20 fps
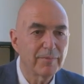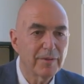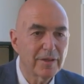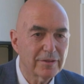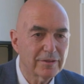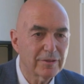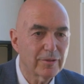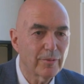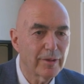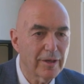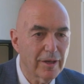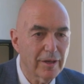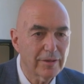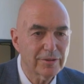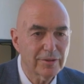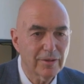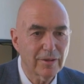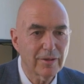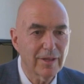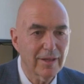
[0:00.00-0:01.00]
So we
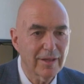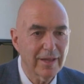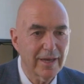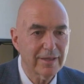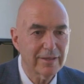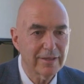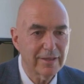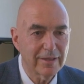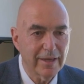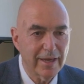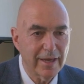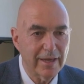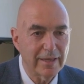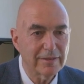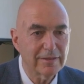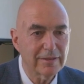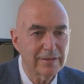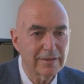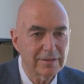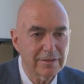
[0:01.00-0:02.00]
also collected
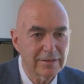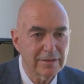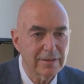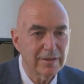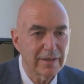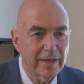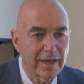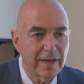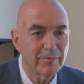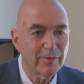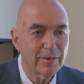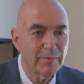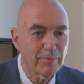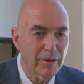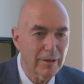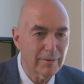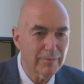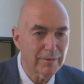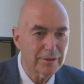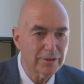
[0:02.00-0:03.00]
cases and we
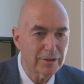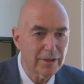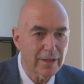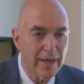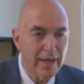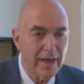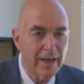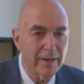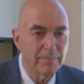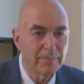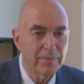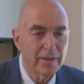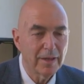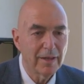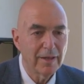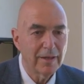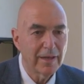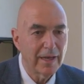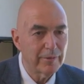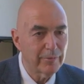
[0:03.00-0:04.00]
published that.
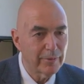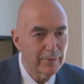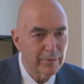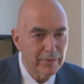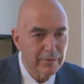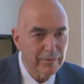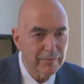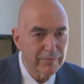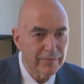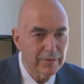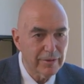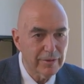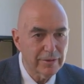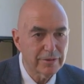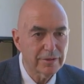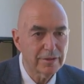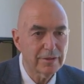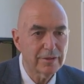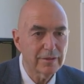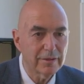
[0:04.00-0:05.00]
And we were the
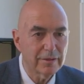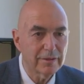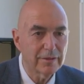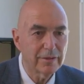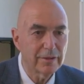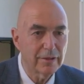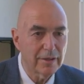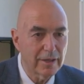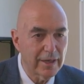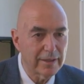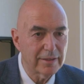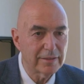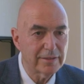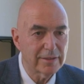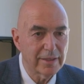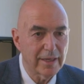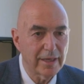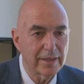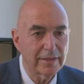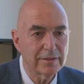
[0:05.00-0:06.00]
first United
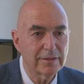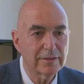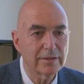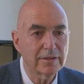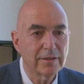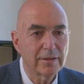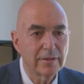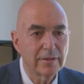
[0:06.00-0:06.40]
States